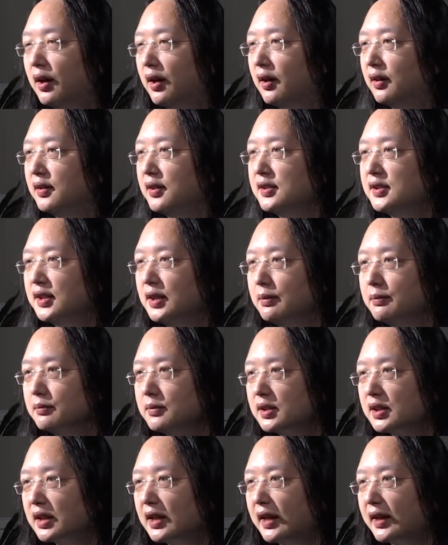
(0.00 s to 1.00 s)
on the same
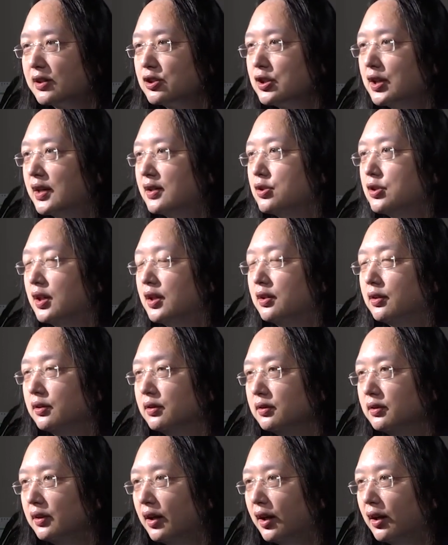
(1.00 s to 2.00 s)
Slack chat
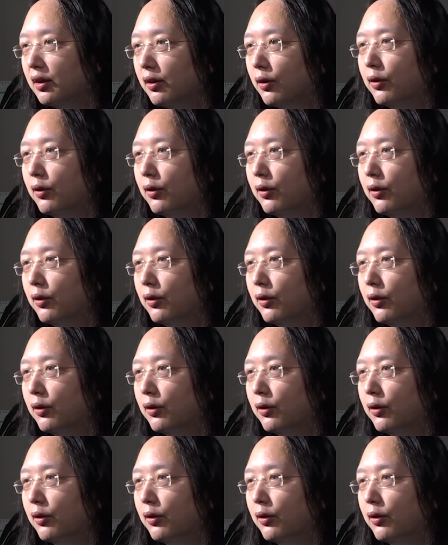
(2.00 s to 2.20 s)
channel uh,